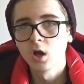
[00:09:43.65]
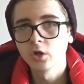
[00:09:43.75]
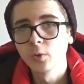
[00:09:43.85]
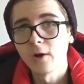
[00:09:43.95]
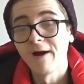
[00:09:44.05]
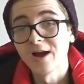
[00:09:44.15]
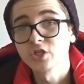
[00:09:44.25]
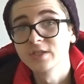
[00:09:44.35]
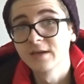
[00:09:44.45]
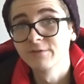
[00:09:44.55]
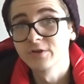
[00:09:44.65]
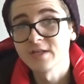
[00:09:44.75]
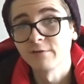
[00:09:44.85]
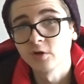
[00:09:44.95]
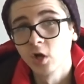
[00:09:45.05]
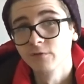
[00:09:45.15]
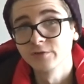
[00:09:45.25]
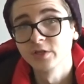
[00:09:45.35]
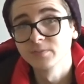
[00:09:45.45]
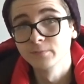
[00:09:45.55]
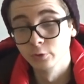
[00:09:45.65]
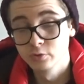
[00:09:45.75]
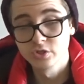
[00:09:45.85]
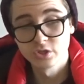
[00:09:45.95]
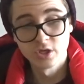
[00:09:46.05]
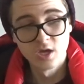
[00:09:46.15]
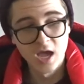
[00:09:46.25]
you are actually giving yourself a confidence boost.